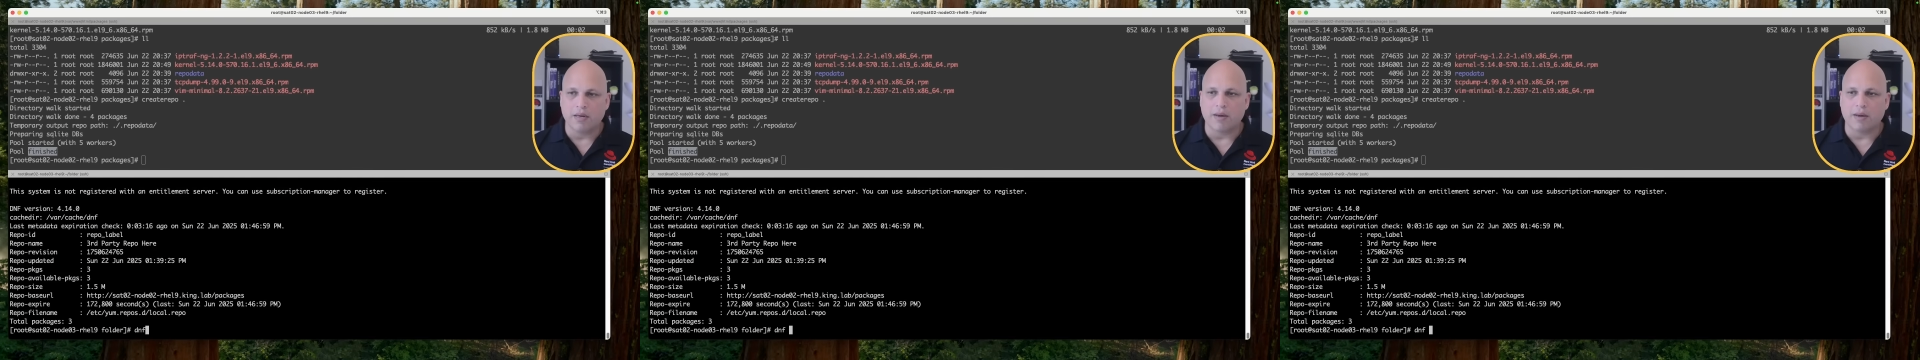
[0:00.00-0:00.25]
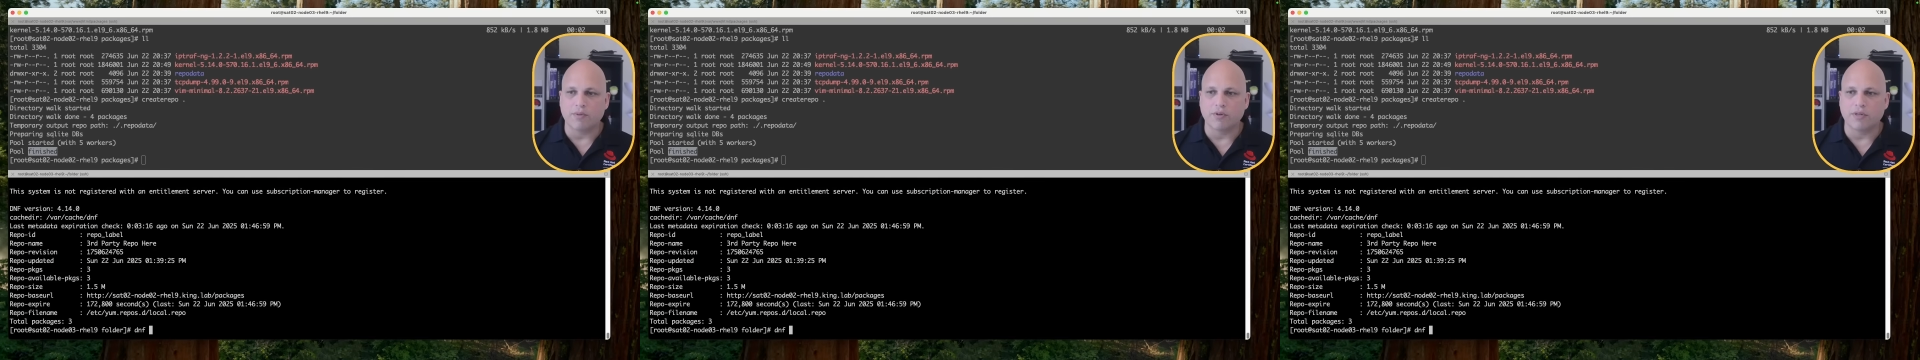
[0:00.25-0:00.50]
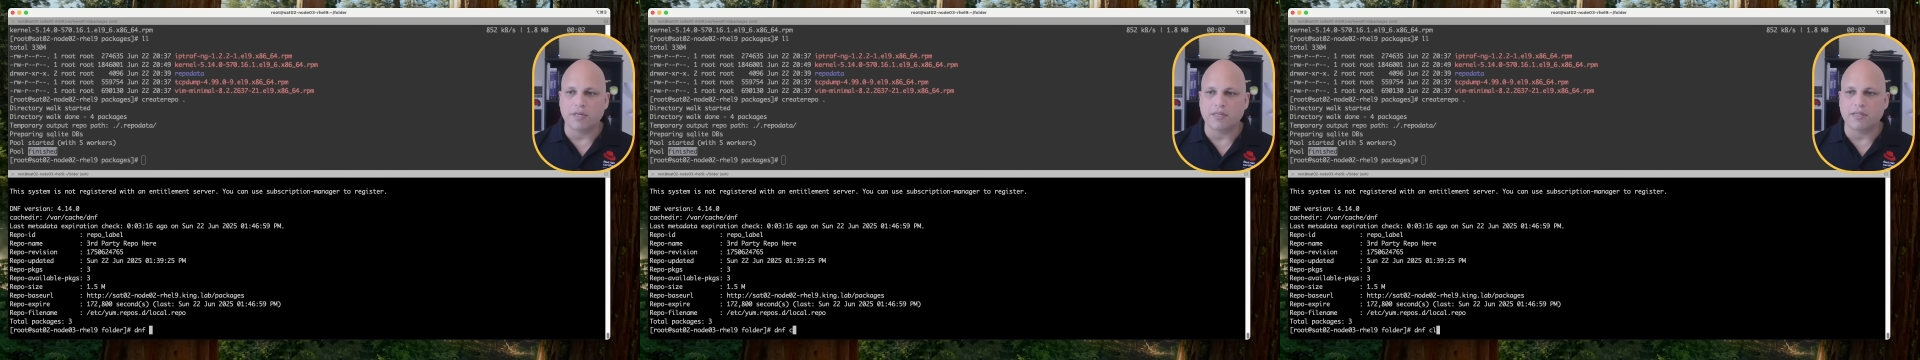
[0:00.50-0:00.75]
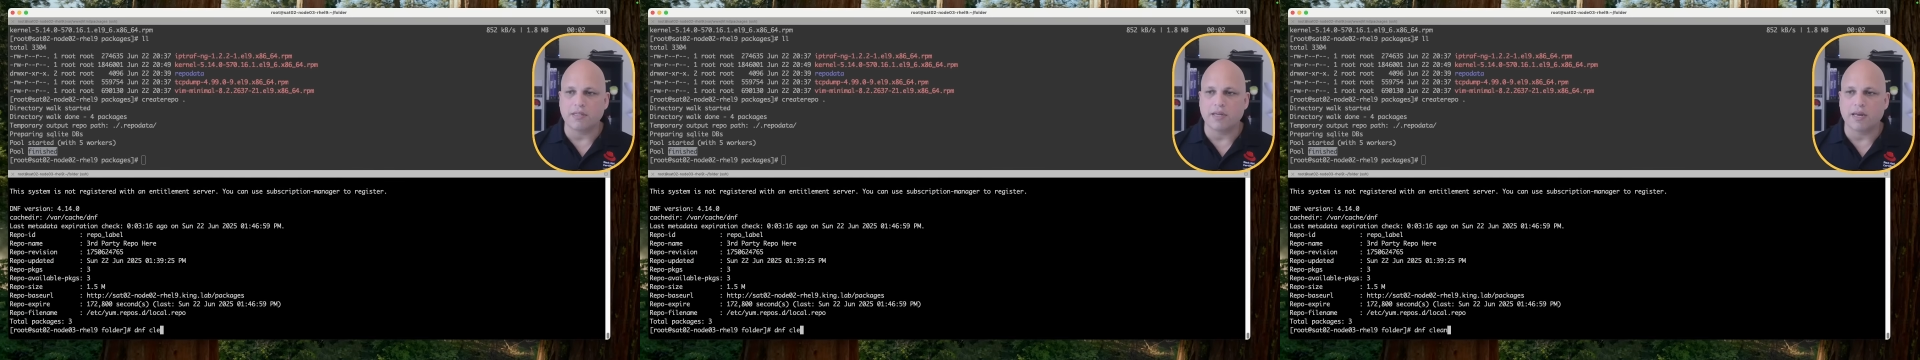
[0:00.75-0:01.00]
Let me do
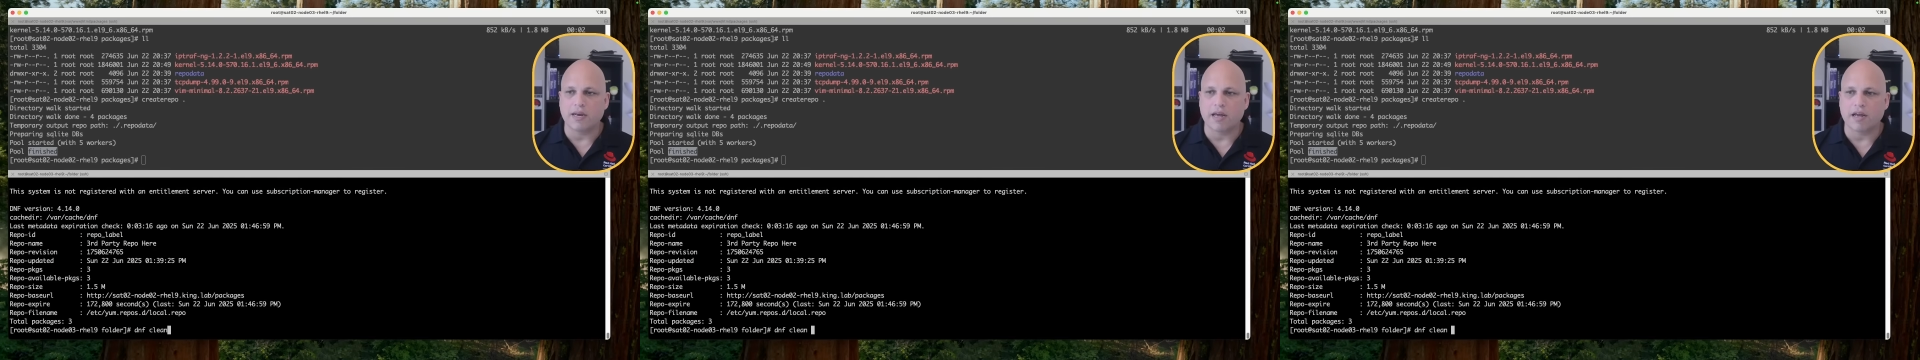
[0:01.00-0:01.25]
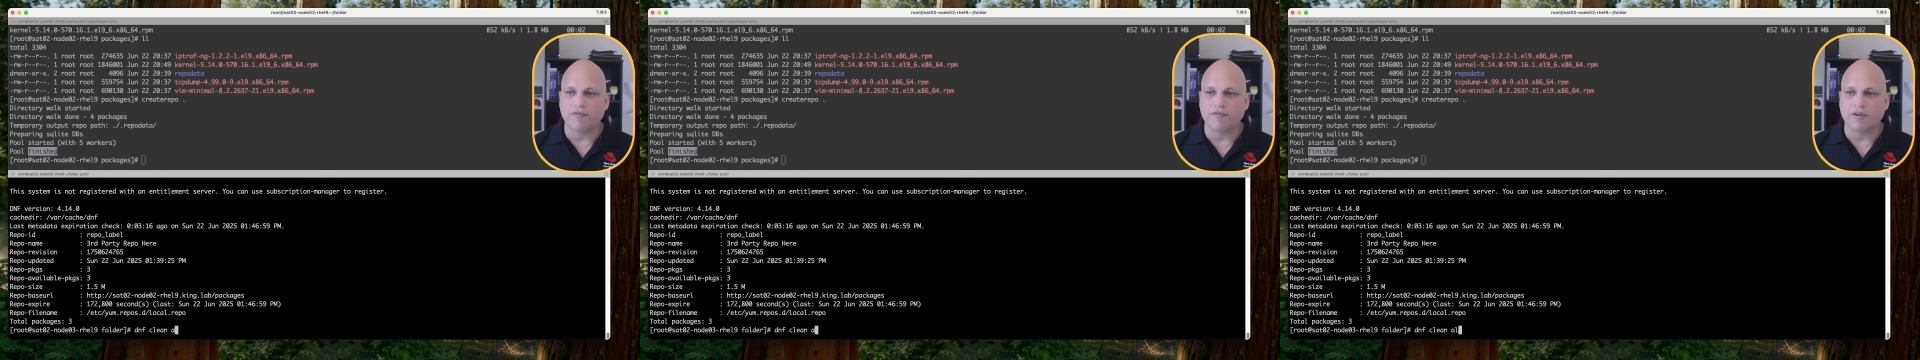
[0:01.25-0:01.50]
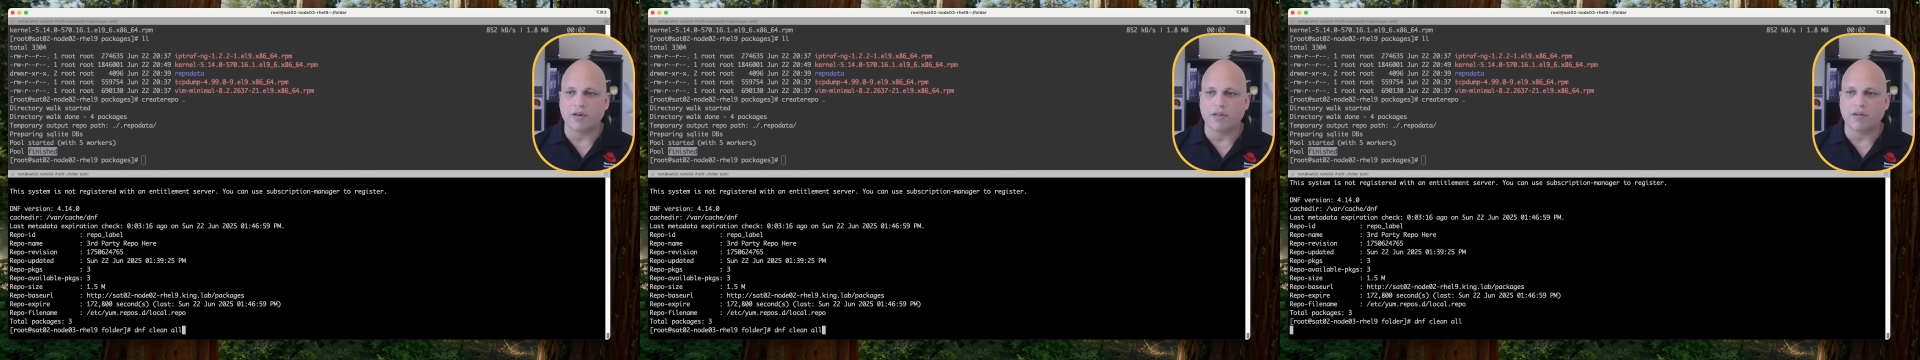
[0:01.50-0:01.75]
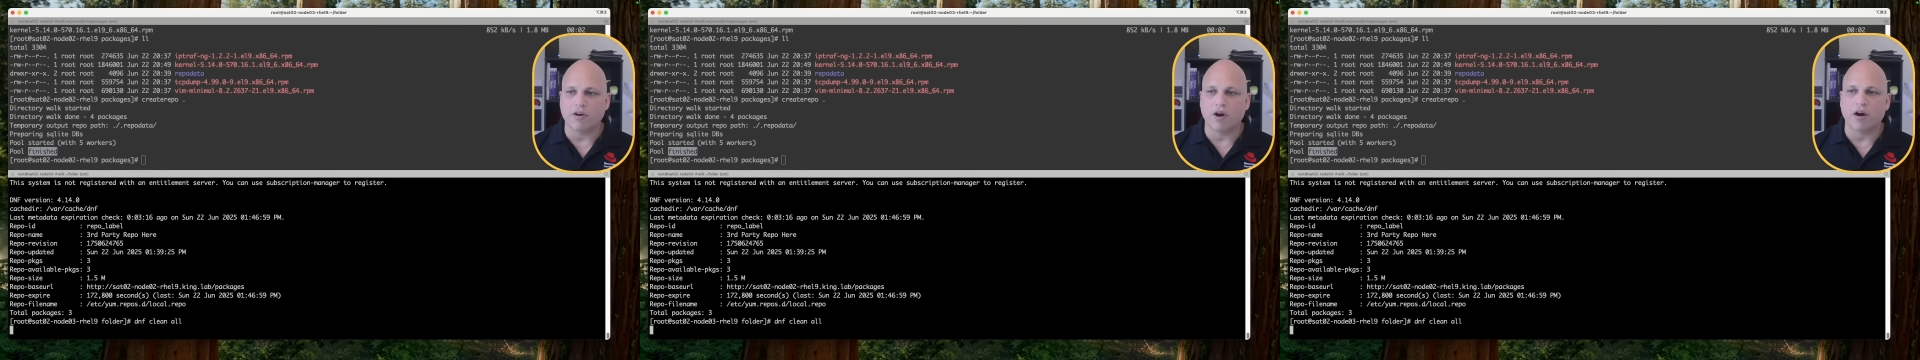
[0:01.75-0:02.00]
this, DNF
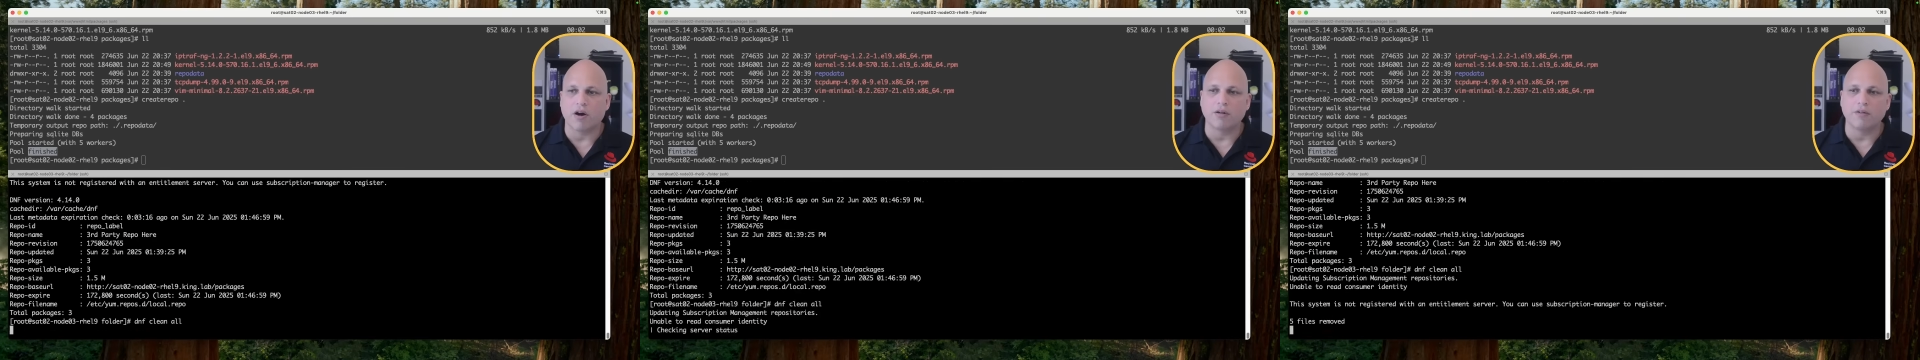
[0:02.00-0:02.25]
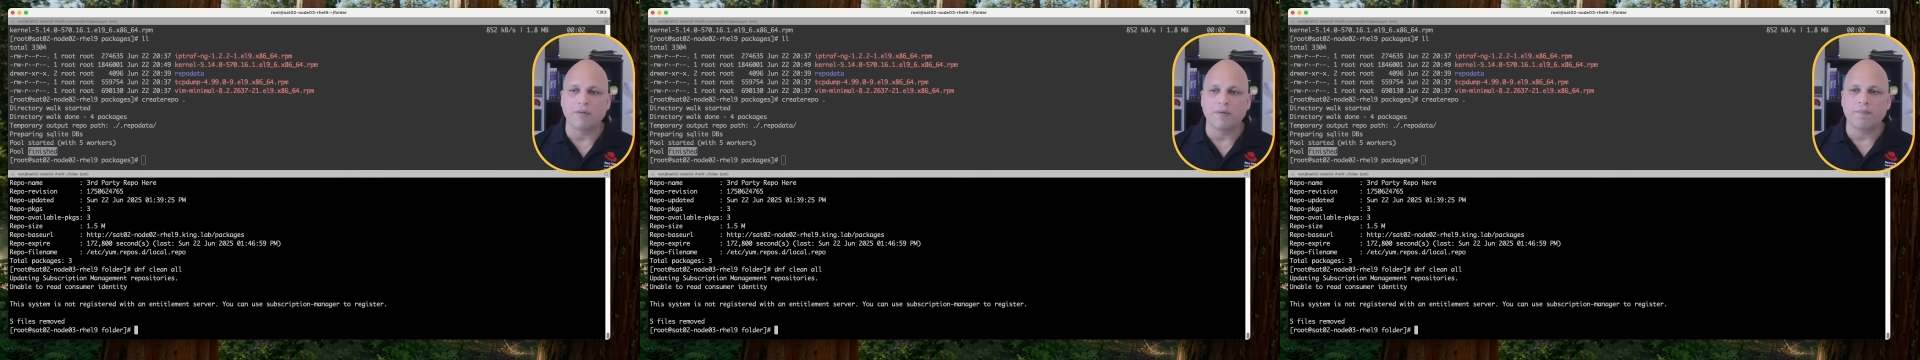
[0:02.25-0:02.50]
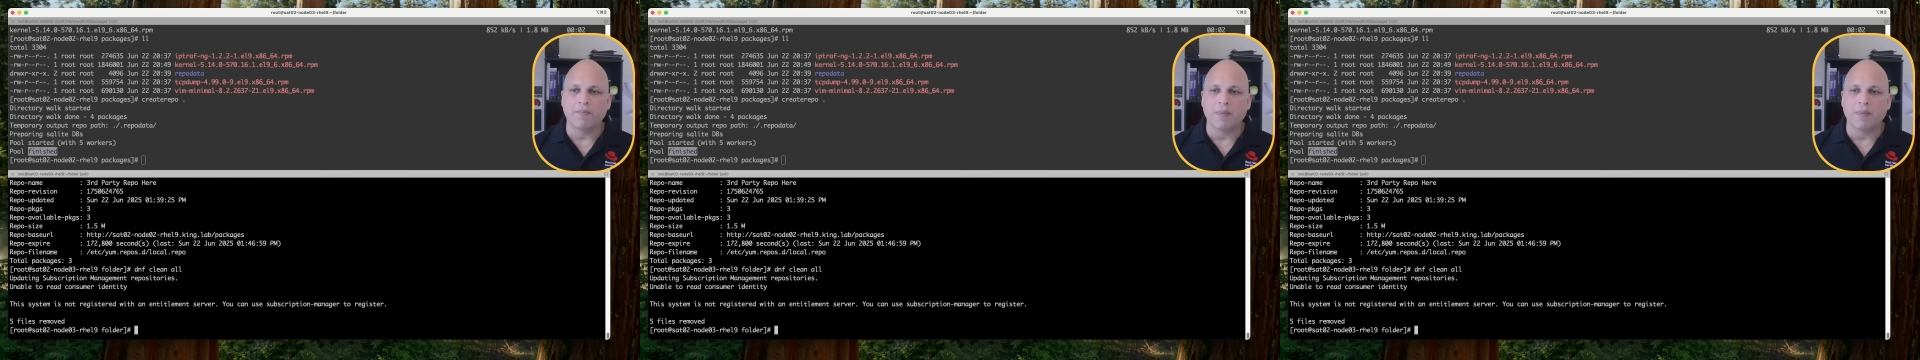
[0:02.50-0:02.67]
clean all.